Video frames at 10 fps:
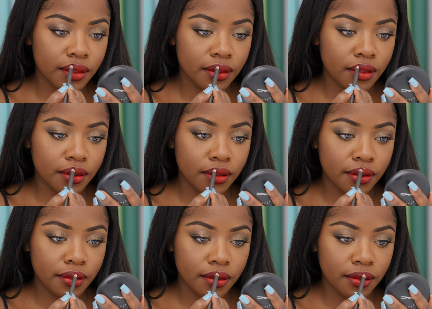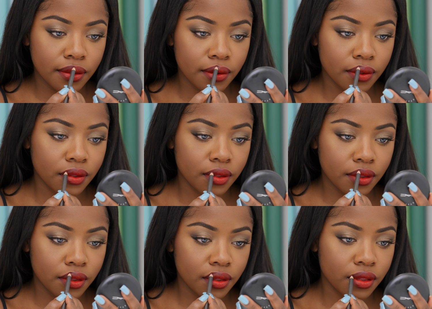
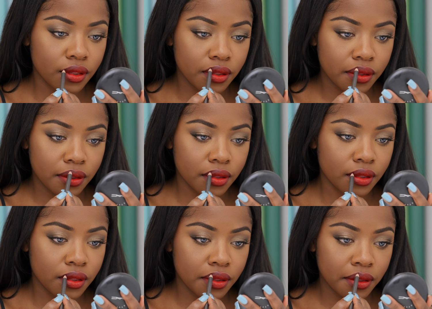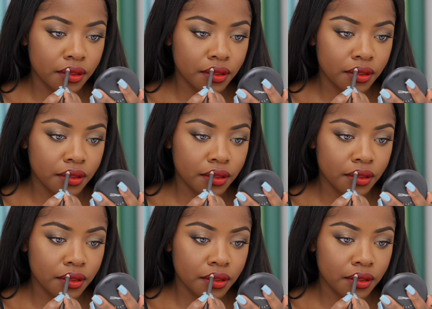Nothing is said.